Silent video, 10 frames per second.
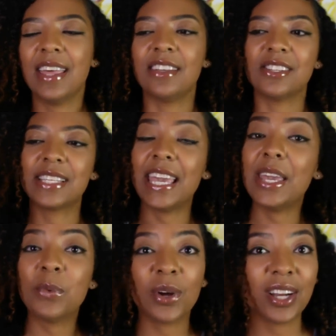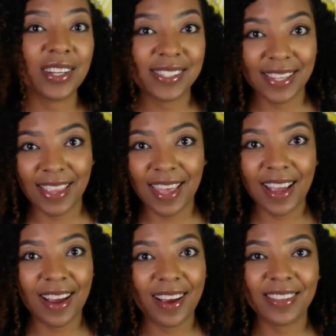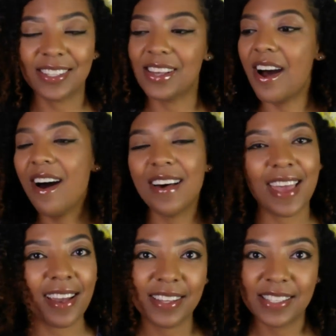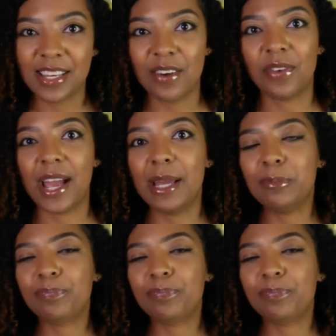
There's keywords in there. There's all that good stuff, right?